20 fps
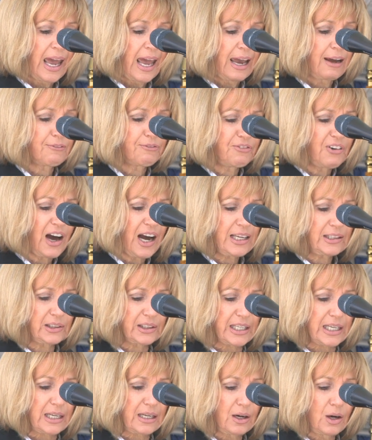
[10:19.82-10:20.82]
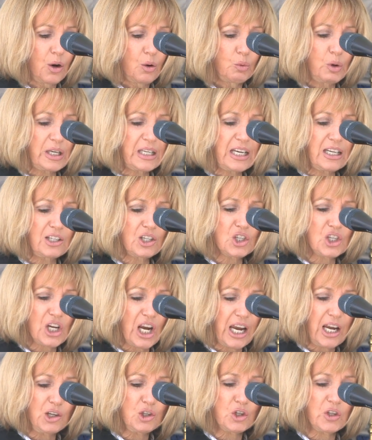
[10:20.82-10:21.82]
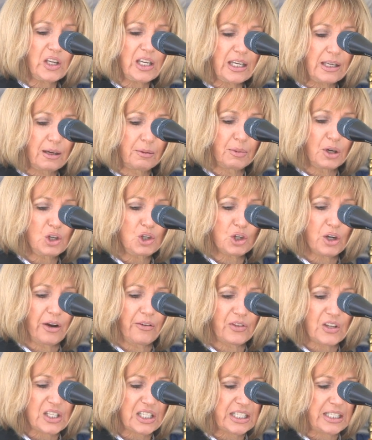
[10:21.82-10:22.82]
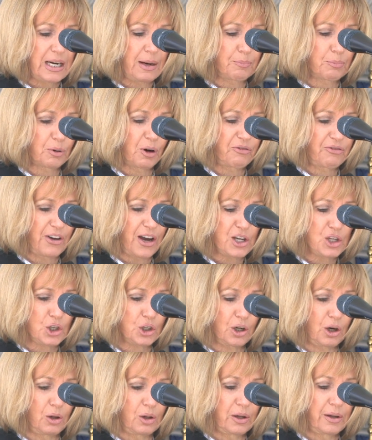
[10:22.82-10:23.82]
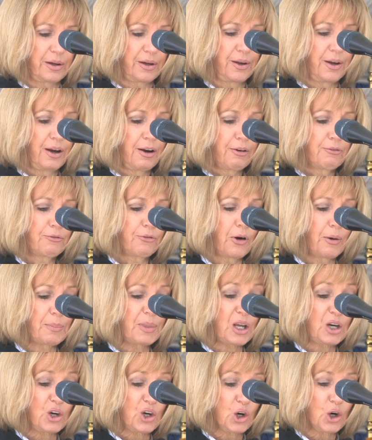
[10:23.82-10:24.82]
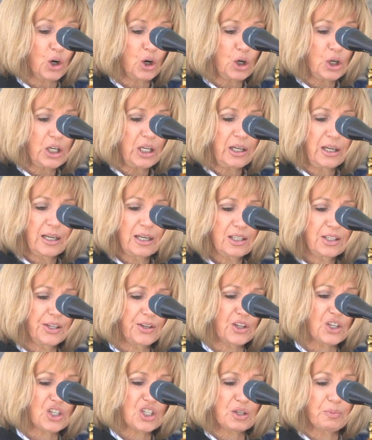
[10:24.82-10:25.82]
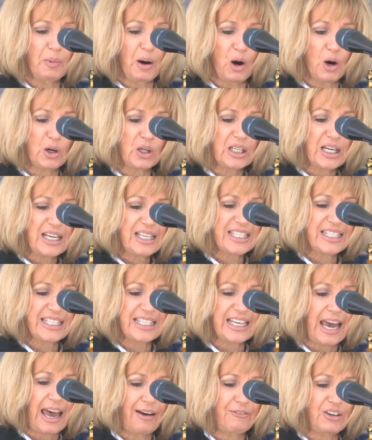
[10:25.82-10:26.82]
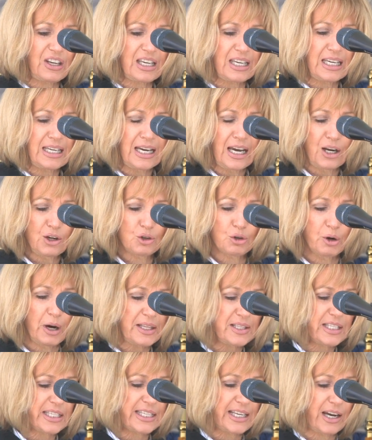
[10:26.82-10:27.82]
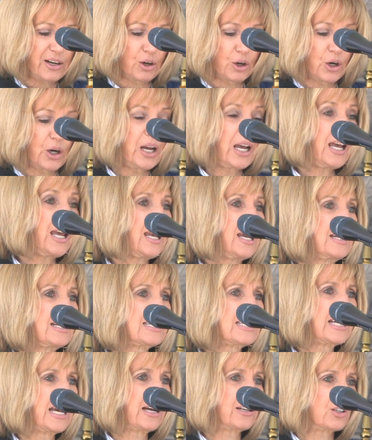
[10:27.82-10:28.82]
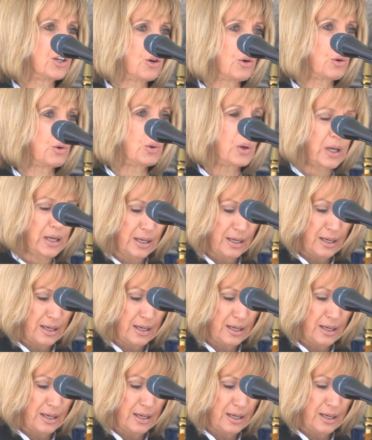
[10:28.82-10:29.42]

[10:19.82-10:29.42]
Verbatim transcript: And finally, we need to change the image of the STEM professional from the nerd to the smart, savvy trendsetter in a techno